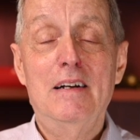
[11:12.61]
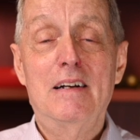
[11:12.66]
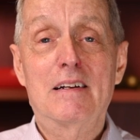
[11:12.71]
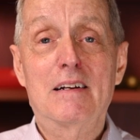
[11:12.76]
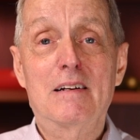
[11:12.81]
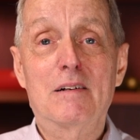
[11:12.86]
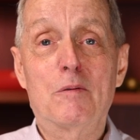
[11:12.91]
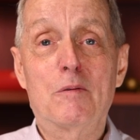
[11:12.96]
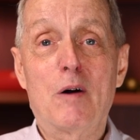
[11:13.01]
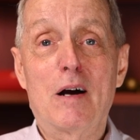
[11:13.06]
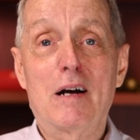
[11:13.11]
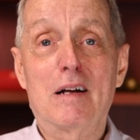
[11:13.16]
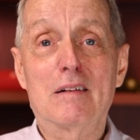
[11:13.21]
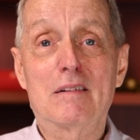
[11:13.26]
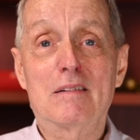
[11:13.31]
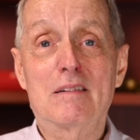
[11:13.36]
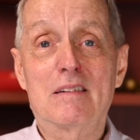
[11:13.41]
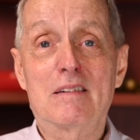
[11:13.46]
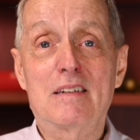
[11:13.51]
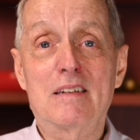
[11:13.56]
You know,
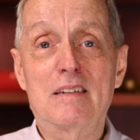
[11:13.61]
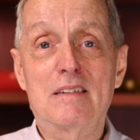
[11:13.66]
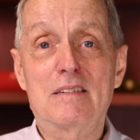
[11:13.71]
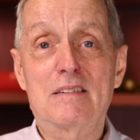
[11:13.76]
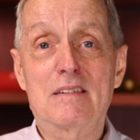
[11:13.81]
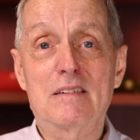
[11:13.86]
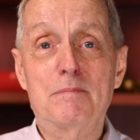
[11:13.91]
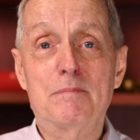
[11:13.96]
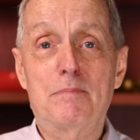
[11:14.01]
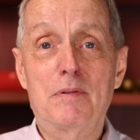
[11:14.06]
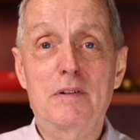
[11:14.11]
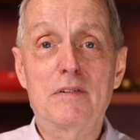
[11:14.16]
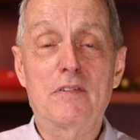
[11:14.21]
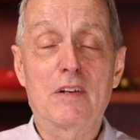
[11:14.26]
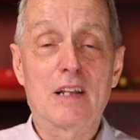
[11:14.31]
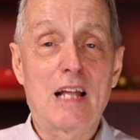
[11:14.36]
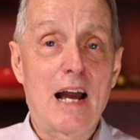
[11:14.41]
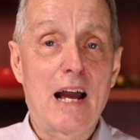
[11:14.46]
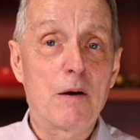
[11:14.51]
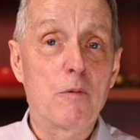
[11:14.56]
while there's a bit of a
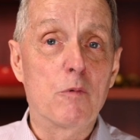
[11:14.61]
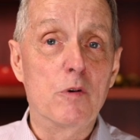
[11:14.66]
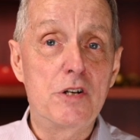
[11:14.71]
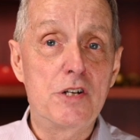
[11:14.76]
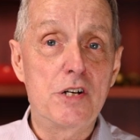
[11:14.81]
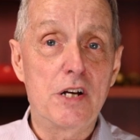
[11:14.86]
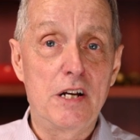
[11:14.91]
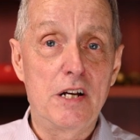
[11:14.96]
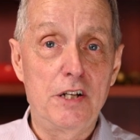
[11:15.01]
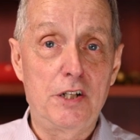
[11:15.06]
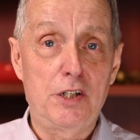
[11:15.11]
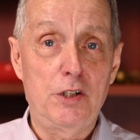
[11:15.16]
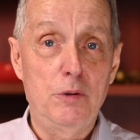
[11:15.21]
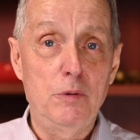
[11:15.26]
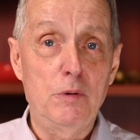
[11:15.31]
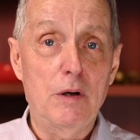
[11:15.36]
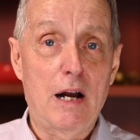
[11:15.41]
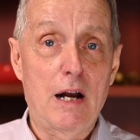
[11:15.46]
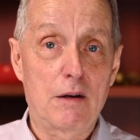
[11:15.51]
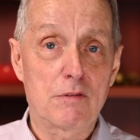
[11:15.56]
language
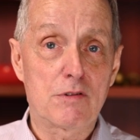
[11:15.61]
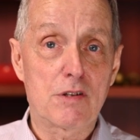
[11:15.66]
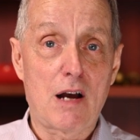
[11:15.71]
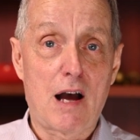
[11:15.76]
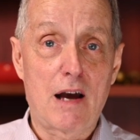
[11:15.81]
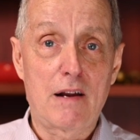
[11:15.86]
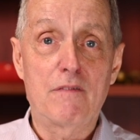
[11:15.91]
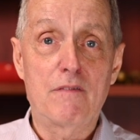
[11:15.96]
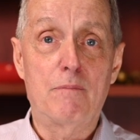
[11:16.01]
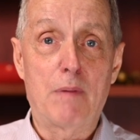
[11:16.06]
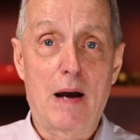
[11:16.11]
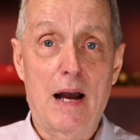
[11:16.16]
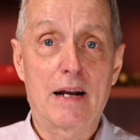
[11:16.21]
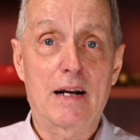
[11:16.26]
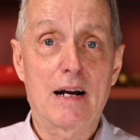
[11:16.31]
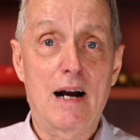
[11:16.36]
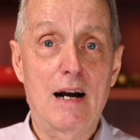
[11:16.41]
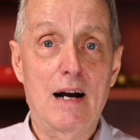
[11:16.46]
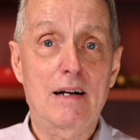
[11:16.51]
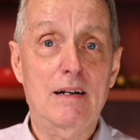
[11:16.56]
issue outside of
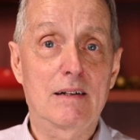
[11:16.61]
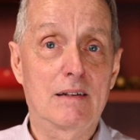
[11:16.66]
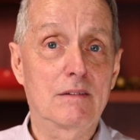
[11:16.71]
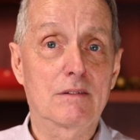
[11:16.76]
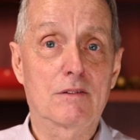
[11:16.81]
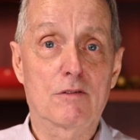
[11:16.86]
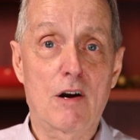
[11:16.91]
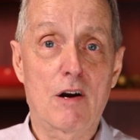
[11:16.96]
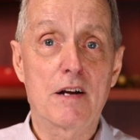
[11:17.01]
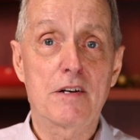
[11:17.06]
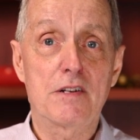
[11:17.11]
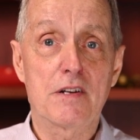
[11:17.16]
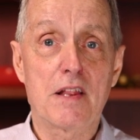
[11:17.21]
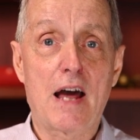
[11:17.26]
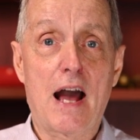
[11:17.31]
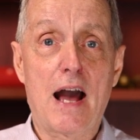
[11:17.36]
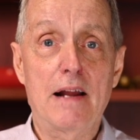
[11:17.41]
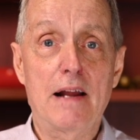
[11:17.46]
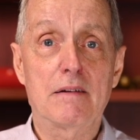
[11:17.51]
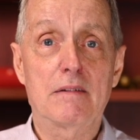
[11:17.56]
Bangkok, I'll grant you
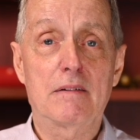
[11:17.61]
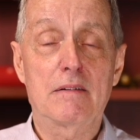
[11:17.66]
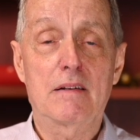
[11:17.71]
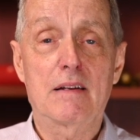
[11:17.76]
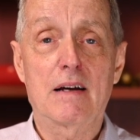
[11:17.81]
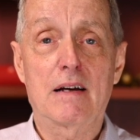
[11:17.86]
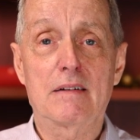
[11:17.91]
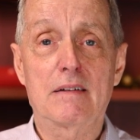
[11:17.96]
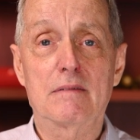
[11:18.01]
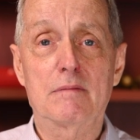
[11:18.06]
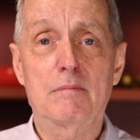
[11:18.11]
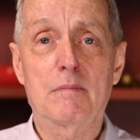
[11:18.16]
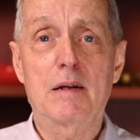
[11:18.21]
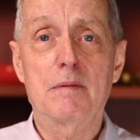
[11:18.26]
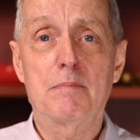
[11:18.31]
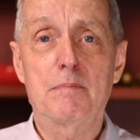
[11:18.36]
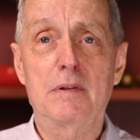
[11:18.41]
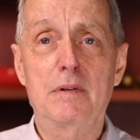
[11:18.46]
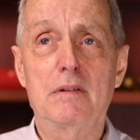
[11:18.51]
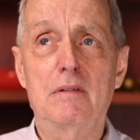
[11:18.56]
that, that
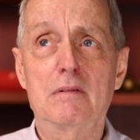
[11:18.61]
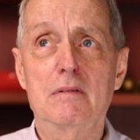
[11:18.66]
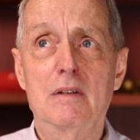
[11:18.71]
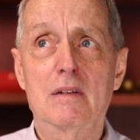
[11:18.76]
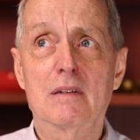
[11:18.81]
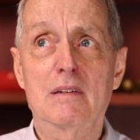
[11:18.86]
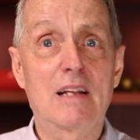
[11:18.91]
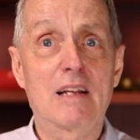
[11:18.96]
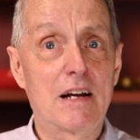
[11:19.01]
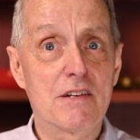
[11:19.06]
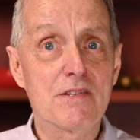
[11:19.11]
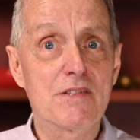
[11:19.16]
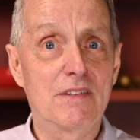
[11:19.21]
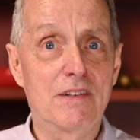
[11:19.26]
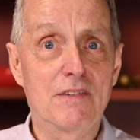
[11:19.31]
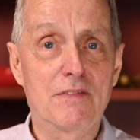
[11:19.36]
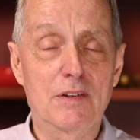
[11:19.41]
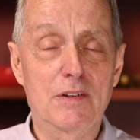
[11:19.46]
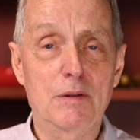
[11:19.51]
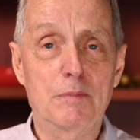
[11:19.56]
might be less in
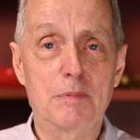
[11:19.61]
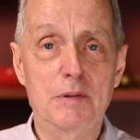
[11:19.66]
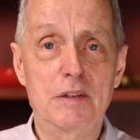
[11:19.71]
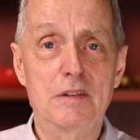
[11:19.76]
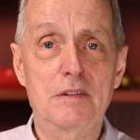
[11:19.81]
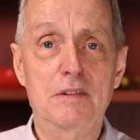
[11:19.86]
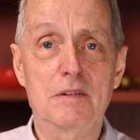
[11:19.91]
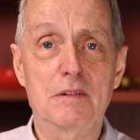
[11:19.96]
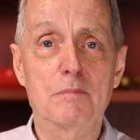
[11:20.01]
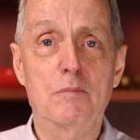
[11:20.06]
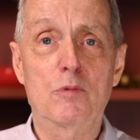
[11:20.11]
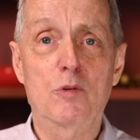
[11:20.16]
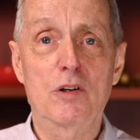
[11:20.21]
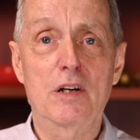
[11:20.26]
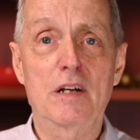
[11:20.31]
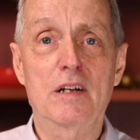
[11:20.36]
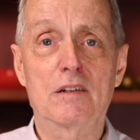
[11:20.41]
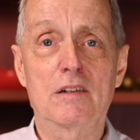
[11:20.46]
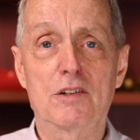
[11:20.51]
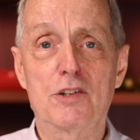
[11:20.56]
the Philippines. There are more
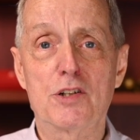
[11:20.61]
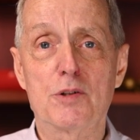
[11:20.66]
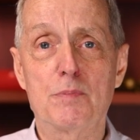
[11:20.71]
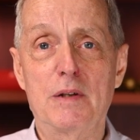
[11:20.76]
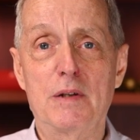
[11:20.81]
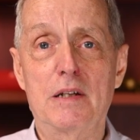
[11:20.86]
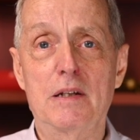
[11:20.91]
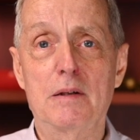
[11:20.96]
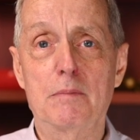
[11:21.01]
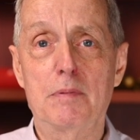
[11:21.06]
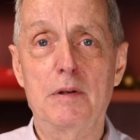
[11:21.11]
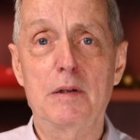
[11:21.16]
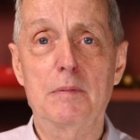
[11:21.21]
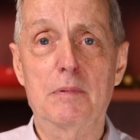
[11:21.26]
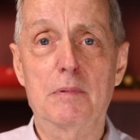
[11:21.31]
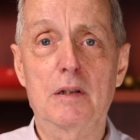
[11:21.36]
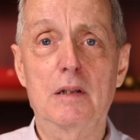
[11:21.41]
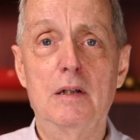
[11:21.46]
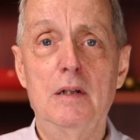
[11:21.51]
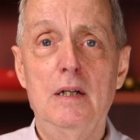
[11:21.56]
English-speaking
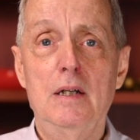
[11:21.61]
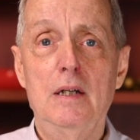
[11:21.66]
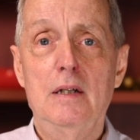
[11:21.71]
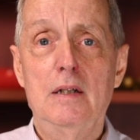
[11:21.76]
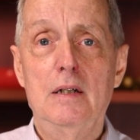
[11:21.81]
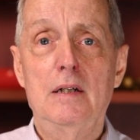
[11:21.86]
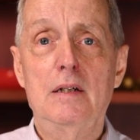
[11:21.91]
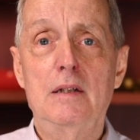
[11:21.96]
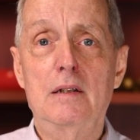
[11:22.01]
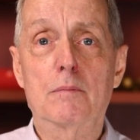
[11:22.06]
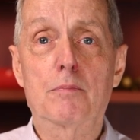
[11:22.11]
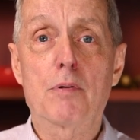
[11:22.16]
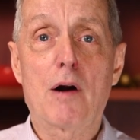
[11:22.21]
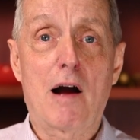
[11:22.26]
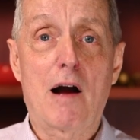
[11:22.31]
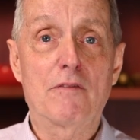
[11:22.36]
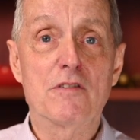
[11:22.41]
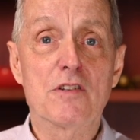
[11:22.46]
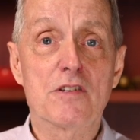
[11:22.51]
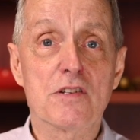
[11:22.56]
people in the
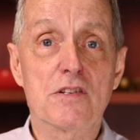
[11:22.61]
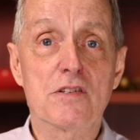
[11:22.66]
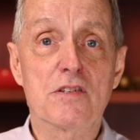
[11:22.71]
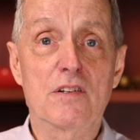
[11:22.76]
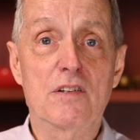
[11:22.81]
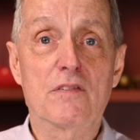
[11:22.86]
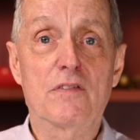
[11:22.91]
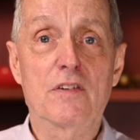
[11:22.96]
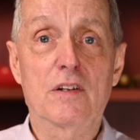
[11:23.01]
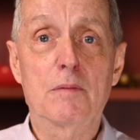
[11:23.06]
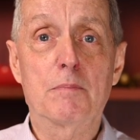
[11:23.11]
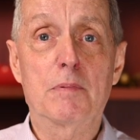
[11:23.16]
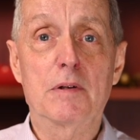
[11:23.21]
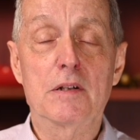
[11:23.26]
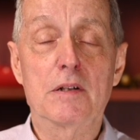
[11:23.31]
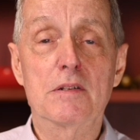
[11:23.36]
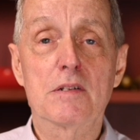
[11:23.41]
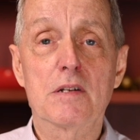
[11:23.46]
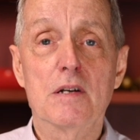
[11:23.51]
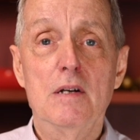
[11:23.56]
provinces in the
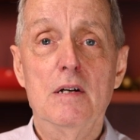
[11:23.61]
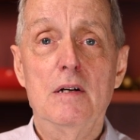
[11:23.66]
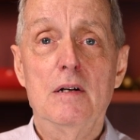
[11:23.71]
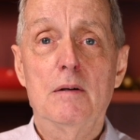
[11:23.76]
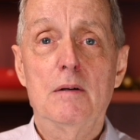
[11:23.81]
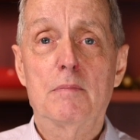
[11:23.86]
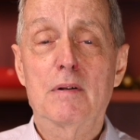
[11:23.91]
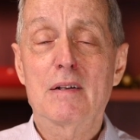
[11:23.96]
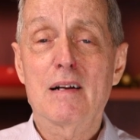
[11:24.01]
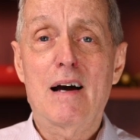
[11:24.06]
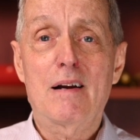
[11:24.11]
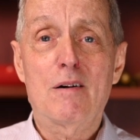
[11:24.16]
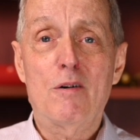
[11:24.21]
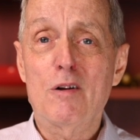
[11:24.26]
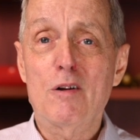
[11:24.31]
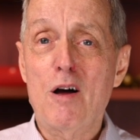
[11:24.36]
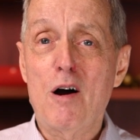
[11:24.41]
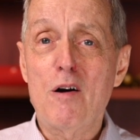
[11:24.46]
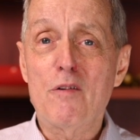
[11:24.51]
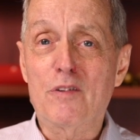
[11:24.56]
Philippines, but not
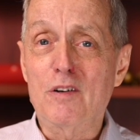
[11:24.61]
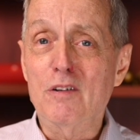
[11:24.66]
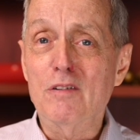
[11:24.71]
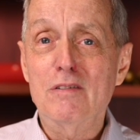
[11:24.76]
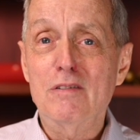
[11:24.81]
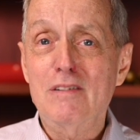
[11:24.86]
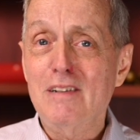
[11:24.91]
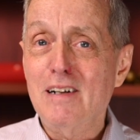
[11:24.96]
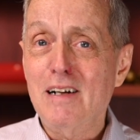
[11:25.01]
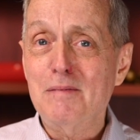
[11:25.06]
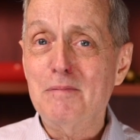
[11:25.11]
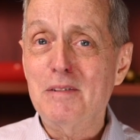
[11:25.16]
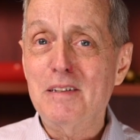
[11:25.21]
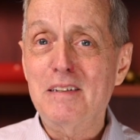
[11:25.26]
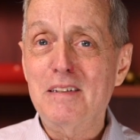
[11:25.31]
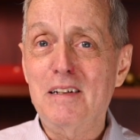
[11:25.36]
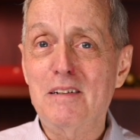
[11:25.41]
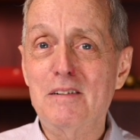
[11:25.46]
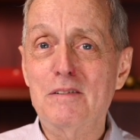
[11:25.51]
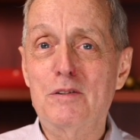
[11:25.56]
all over. I
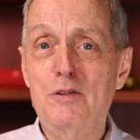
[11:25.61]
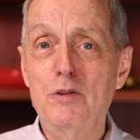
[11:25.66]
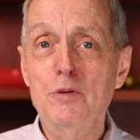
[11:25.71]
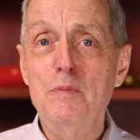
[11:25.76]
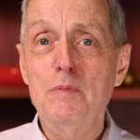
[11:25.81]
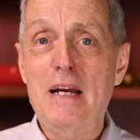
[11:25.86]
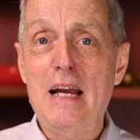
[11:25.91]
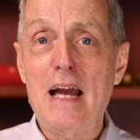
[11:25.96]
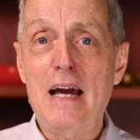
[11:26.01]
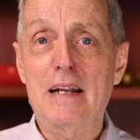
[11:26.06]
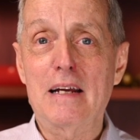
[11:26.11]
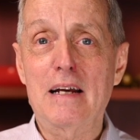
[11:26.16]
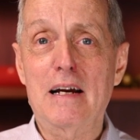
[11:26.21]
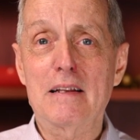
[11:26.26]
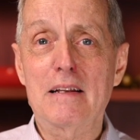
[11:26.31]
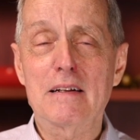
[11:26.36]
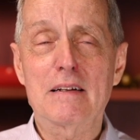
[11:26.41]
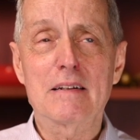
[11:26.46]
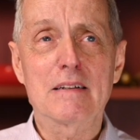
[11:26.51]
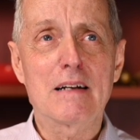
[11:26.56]
mean, you know, Dumaguete, I
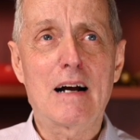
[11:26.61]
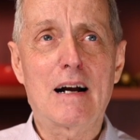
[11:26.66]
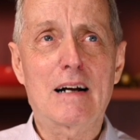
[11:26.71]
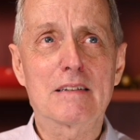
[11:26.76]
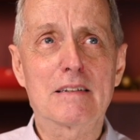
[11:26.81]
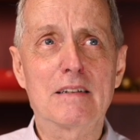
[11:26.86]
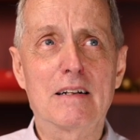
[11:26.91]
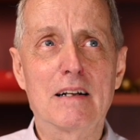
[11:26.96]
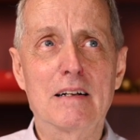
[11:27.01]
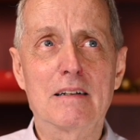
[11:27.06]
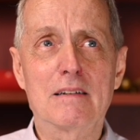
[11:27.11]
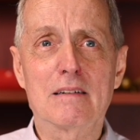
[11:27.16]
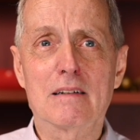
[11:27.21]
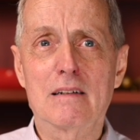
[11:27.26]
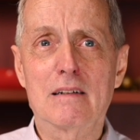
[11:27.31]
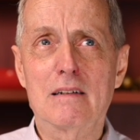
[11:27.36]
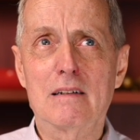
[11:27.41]
think, is Occidental.